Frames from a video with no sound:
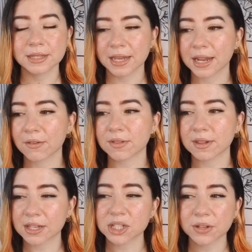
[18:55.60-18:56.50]
have
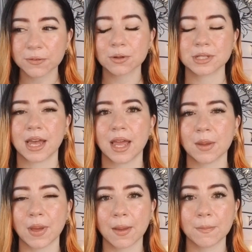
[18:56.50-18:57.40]
such a difficult
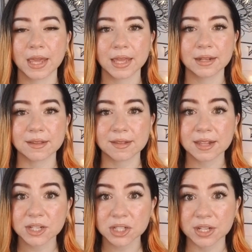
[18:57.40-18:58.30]
time at making
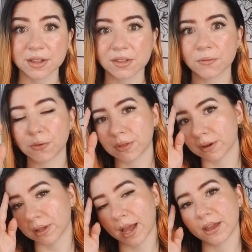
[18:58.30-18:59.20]
decisions for
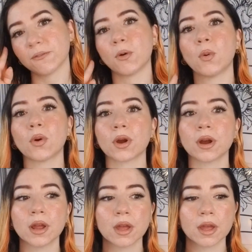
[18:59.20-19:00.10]
their life
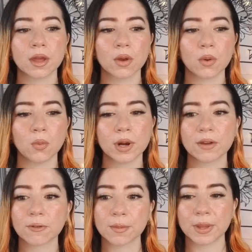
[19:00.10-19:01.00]
or
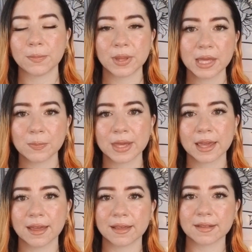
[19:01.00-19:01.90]
whatever it may be,
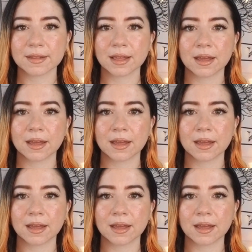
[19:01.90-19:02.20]
because